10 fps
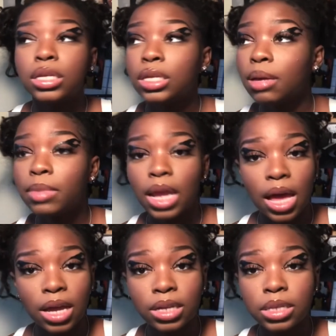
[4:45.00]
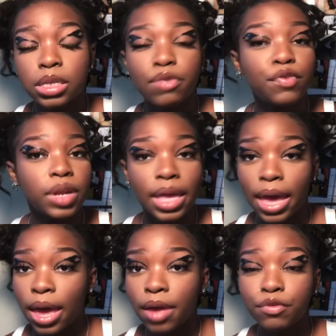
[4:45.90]
Them lines for the
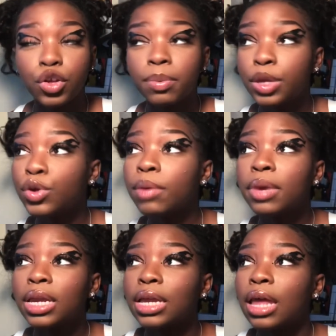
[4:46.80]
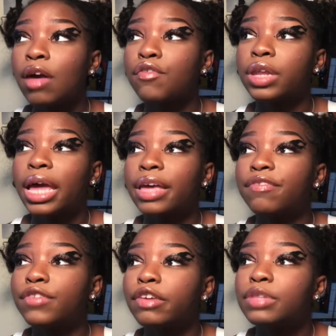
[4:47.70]
caf, you can be in a line for like
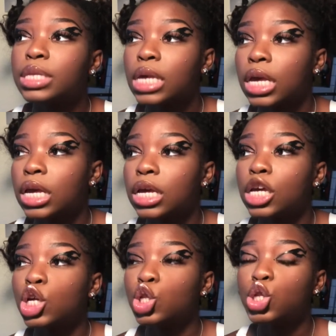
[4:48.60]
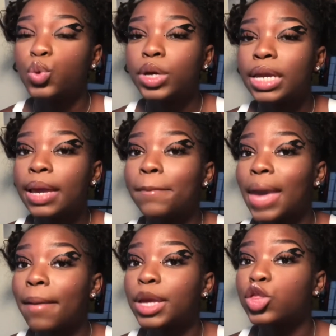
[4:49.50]
15, 20,
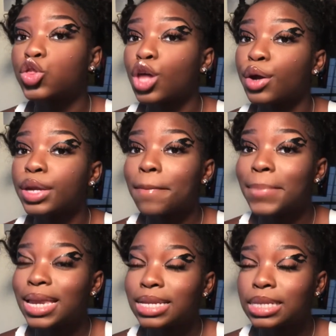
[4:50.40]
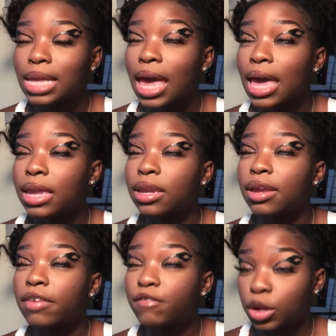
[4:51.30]
maybe 30 minutes at
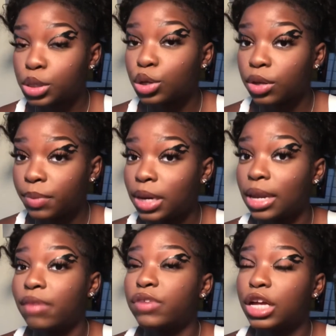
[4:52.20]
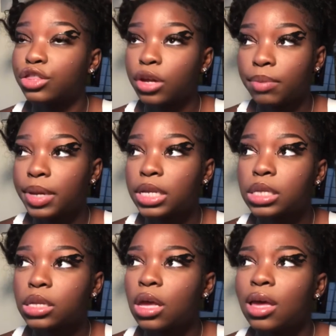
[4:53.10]
Foster. You can be in line for like 30
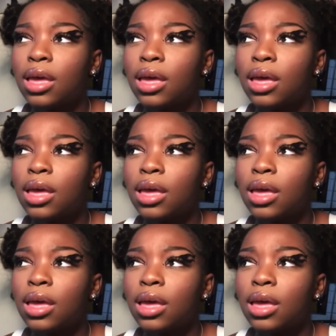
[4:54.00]
minutes.